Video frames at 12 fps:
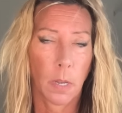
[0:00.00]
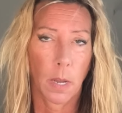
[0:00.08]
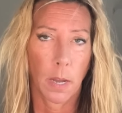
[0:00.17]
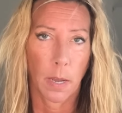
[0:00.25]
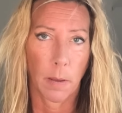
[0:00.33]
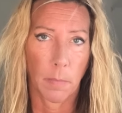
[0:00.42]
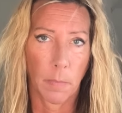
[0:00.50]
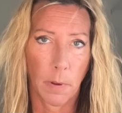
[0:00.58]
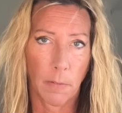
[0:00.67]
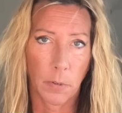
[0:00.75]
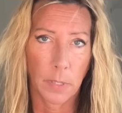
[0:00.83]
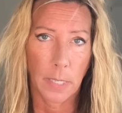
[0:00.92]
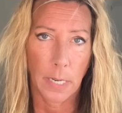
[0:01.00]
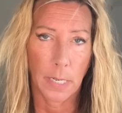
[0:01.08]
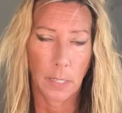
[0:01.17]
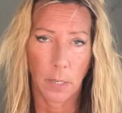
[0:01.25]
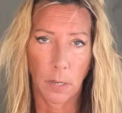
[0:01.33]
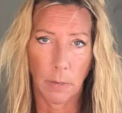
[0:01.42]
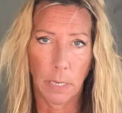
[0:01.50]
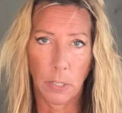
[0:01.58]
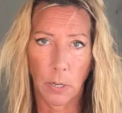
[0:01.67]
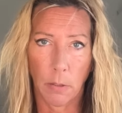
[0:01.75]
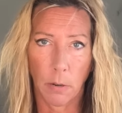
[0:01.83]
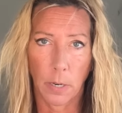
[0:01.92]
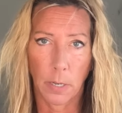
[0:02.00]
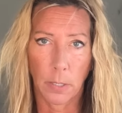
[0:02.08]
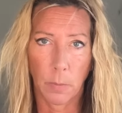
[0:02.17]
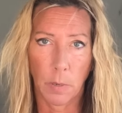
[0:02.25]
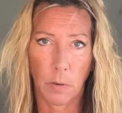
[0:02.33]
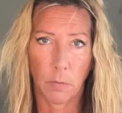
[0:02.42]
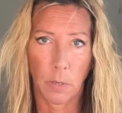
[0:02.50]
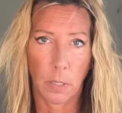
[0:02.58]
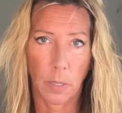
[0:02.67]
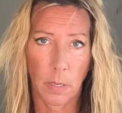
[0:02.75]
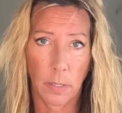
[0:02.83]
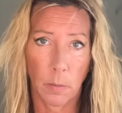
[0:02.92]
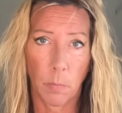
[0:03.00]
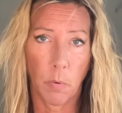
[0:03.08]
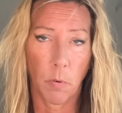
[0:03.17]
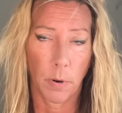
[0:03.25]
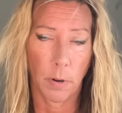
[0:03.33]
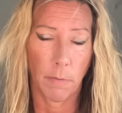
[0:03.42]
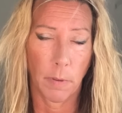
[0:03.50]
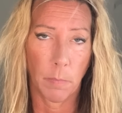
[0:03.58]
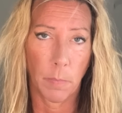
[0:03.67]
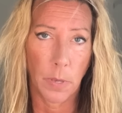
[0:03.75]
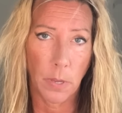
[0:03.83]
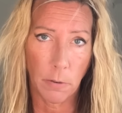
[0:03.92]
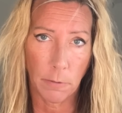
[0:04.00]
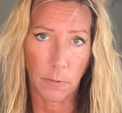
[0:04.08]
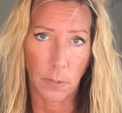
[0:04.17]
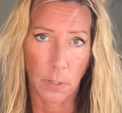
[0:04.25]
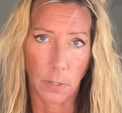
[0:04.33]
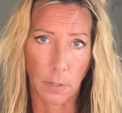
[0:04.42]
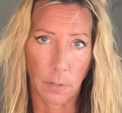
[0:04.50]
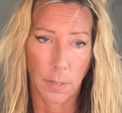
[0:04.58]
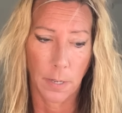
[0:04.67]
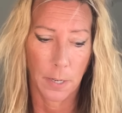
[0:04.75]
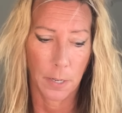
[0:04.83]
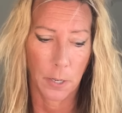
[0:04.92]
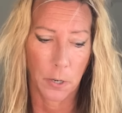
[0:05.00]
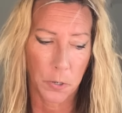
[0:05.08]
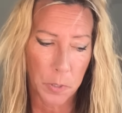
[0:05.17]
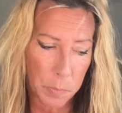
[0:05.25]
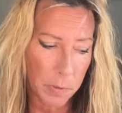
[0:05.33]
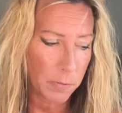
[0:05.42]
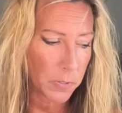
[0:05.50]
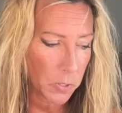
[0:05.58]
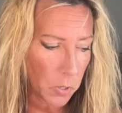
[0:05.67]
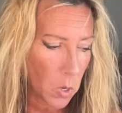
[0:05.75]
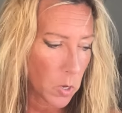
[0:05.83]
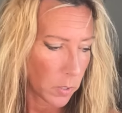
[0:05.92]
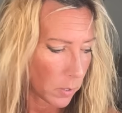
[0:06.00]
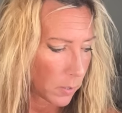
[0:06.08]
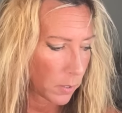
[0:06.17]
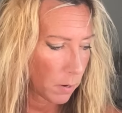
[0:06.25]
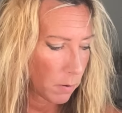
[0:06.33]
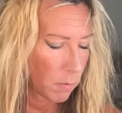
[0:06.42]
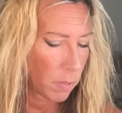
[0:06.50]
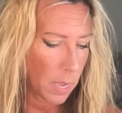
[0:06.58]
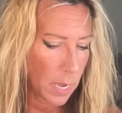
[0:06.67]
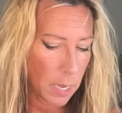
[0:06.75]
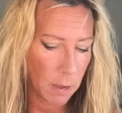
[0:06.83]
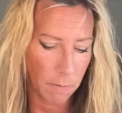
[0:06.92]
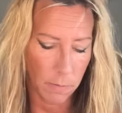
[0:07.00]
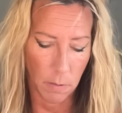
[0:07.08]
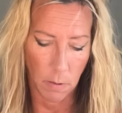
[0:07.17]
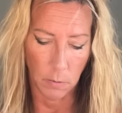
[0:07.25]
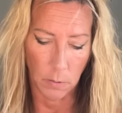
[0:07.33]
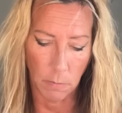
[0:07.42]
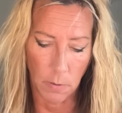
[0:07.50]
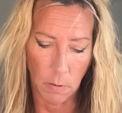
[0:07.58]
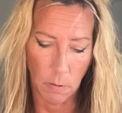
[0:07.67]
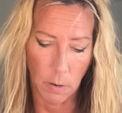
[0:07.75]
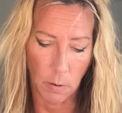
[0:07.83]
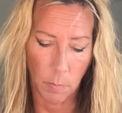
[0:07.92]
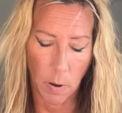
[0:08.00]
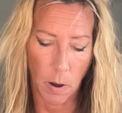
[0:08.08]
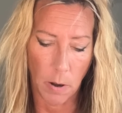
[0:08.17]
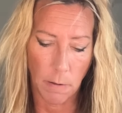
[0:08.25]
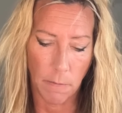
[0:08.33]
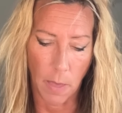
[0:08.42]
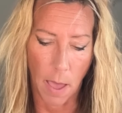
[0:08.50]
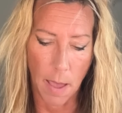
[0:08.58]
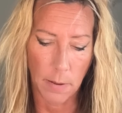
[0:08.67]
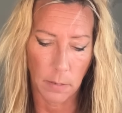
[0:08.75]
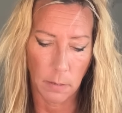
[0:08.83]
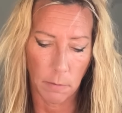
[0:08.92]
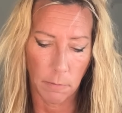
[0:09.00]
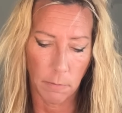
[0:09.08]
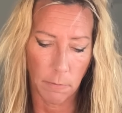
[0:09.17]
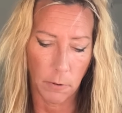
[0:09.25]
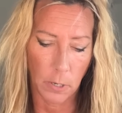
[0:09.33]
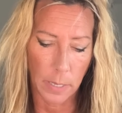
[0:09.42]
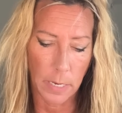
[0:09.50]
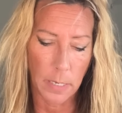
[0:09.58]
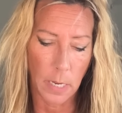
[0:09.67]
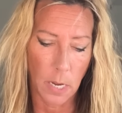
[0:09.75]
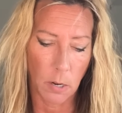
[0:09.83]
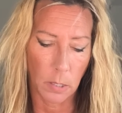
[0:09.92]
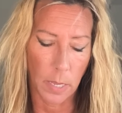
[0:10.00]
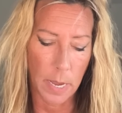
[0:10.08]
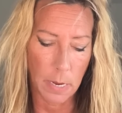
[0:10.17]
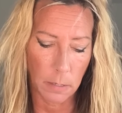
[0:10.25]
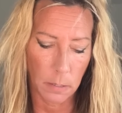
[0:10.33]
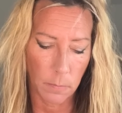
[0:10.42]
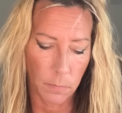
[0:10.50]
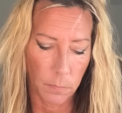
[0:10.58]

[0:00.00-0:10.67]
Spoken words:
everyone's getting to know each other, and it's been a really supportive and beautiful group of souls. So thank you for those of you that are part of that, for lending your light.